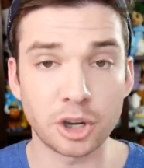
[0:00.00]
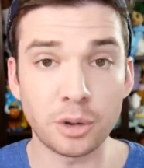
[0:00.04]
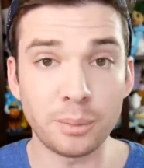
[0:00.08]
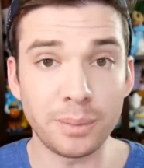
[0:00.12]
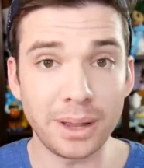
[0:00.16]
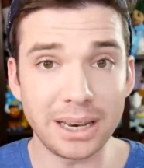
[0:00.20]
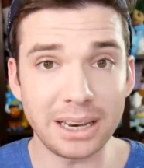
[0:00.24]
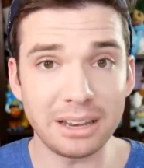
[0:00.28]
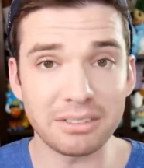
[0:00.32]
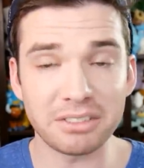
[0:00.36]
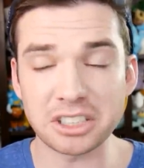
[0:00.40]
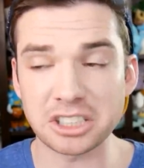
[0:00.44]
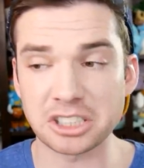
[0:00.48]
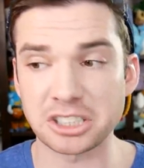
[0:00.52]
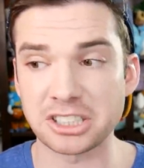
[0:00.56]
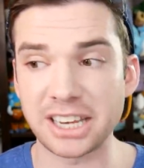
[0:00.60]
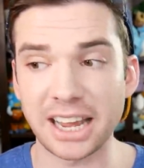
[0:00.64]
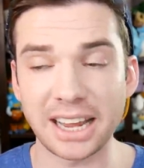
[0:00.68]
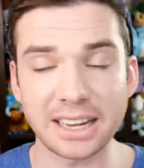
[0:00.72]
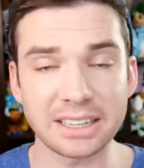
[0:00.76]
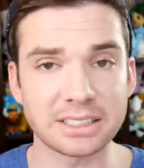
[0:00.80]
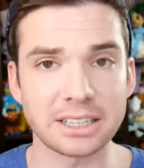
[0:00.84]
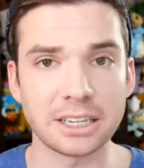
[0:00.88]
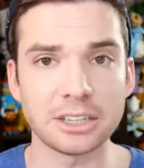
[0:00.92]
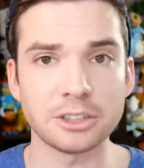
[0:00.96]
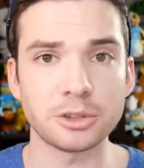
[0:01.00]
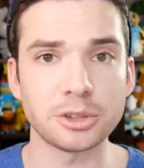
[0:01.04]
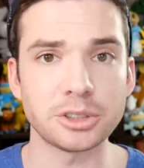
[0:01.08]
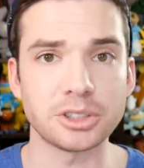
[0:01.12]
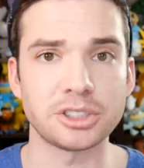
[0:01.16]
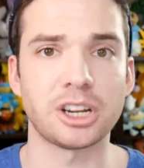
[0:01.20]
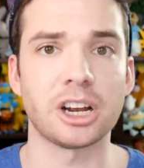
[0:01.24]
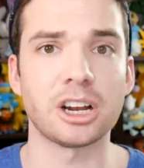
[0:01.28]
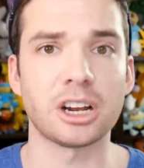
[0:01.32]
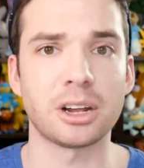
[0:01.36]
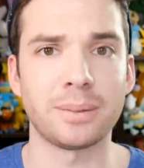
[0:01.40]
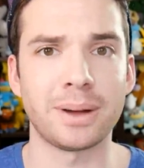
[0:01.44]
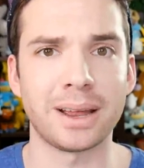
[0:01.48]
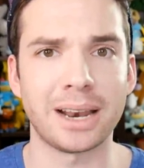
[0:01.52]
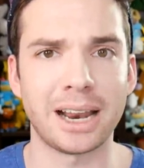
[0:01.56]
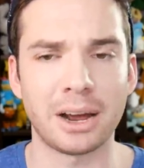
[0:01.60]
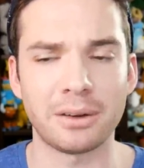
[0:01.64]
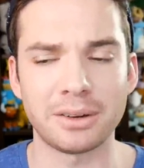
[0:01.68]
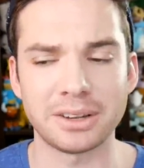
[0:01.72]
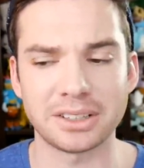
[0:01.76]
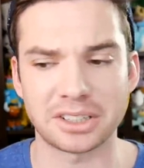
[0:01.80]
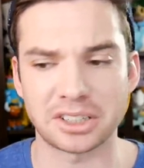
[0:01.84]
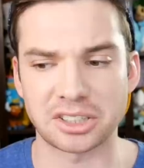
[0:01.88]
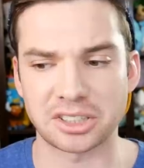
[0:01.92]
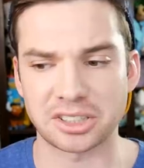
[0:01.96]
So many of its Dex entries talk
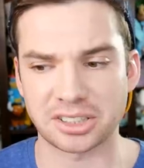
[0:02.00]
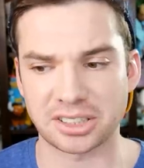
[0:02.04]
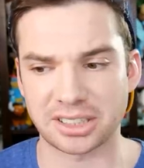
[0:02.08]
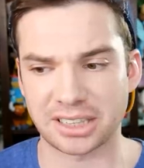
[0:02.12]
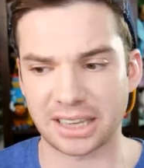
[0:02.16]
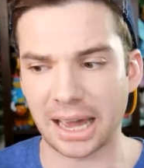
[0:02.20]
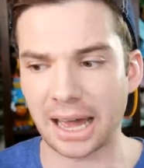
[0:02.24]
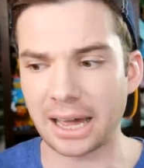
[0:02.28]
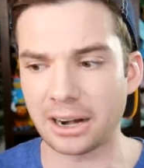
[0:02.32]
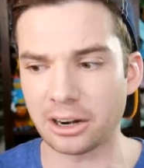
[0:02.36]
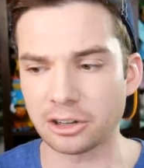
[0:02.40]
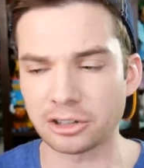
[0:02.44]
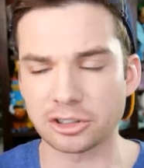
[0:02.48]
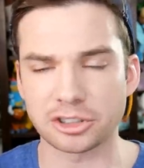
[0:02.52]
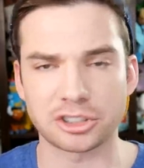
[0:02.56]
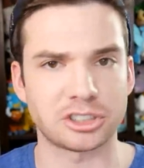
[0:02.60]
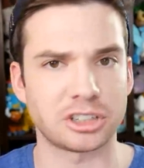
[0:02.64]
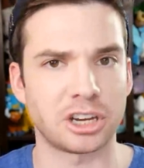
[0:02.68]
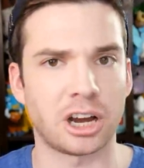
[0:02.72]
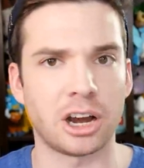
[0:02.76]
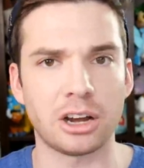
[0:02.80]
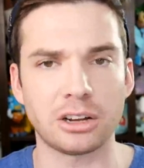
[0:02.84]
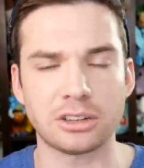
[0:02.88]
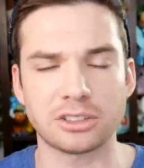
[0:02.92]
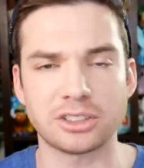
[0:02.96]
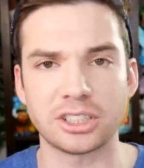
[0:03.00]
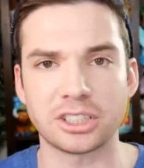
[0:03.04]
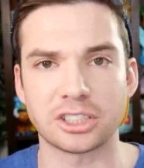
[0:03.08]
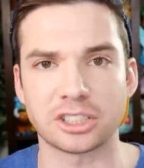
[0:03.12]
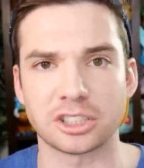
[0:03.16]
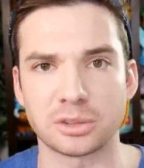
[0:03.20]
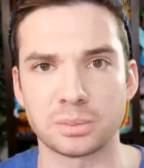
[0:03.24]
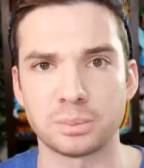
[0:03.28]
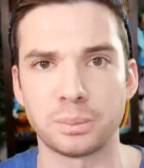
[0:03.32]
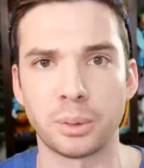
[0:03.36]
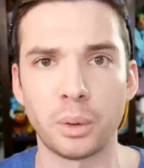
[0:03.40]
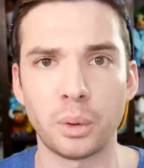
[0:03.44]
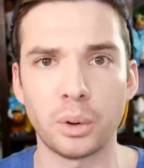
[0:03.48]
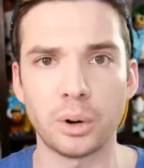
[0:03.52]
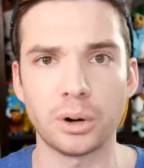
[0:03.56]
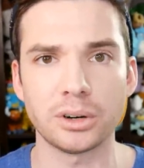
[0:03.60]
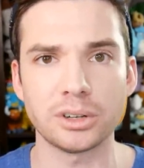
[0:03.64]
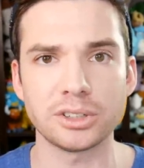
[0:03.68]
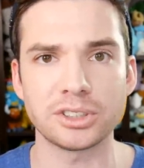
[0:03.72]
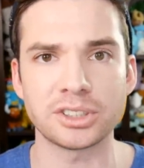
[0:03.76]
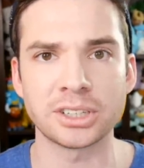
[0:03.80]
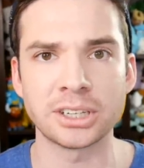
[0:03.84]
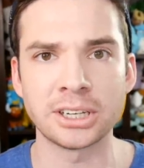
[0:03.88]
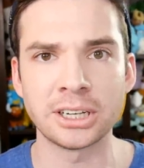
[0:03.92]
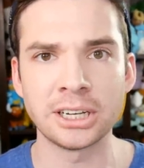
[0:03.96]
about how it scatters toxic
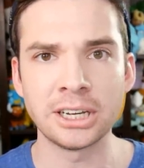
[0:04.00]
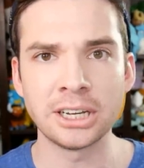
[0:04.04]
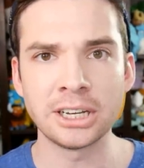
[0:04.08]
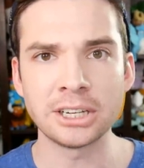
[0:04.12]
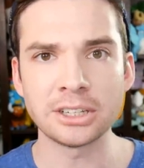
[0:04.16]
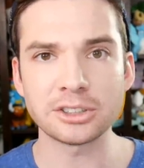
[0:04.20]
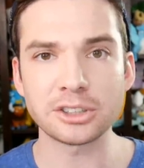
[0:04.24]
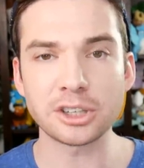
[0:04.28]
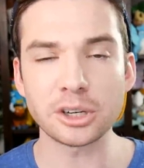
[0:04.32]
spores,